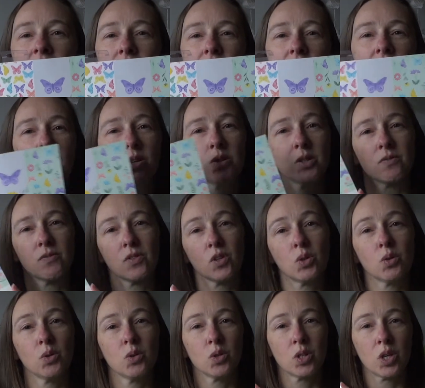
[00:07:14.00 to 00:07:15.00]
For those of
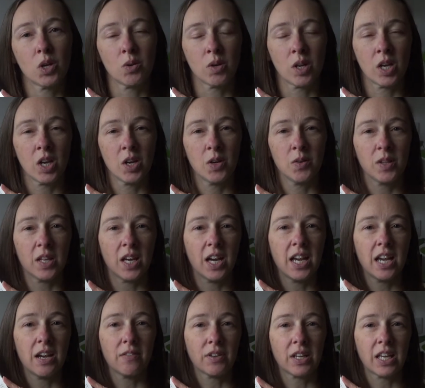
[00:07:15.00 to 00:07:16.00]
you who don't know that
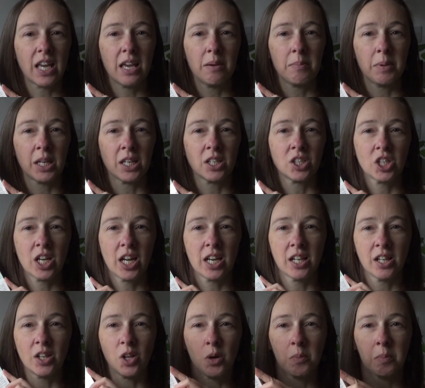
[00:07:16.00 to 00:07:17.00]
I have a gaming
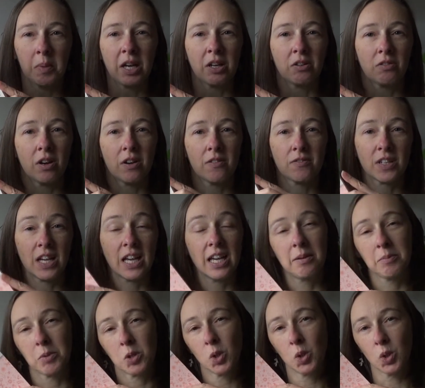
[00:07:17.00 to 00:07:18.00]
channel on Minecraft, I
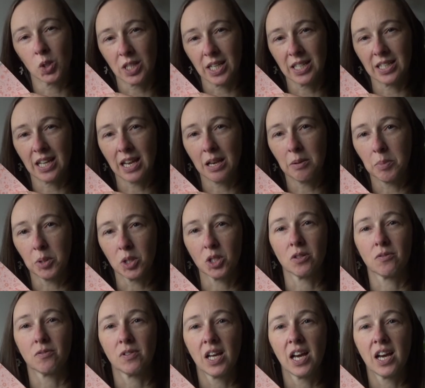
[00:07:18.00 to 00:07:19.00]
am called Adela
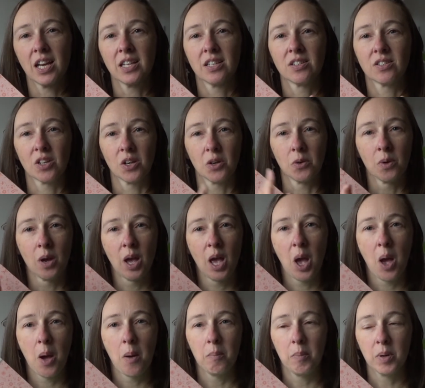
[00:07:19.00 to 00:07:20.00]
Butterfly. So
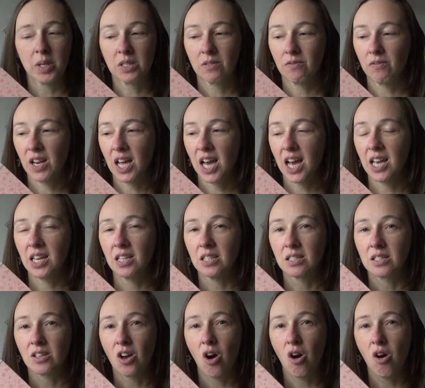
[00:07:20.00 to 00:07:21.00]

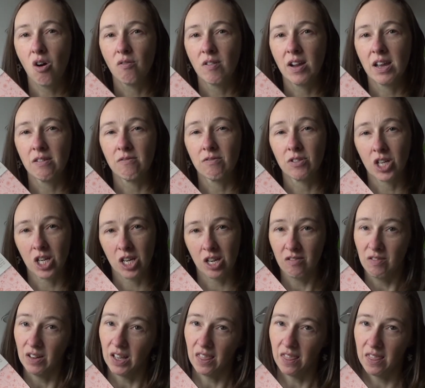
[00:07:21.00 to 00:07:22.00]
butterflies are a
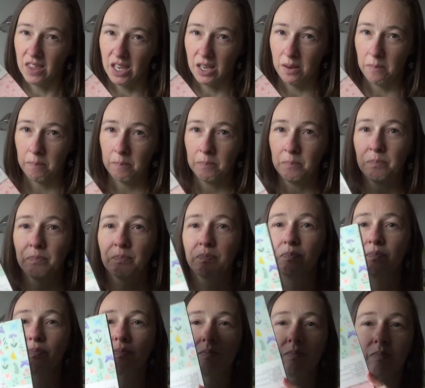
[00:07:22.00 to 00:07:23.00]
recurring theme.
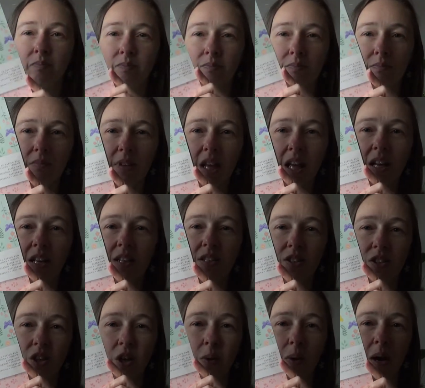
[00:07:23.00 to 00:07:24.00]

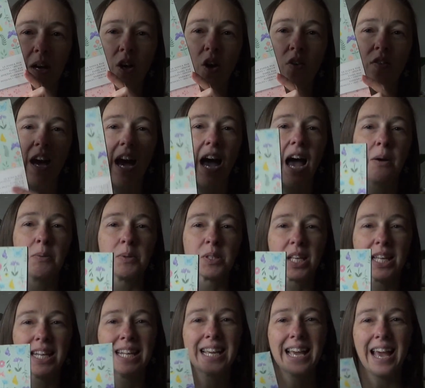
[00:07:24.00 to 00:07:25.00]
So I got that. I was
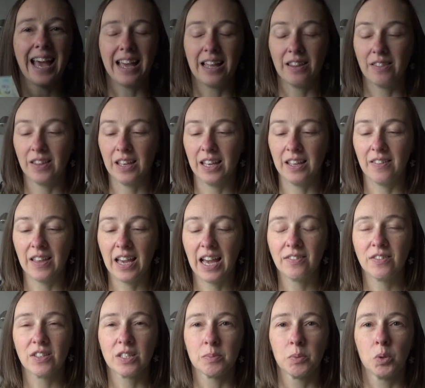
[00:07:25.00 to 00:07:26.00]
going to get, they, they
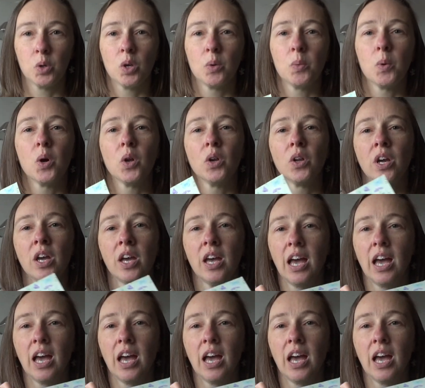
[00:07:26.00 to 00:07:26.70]
had the smaller one.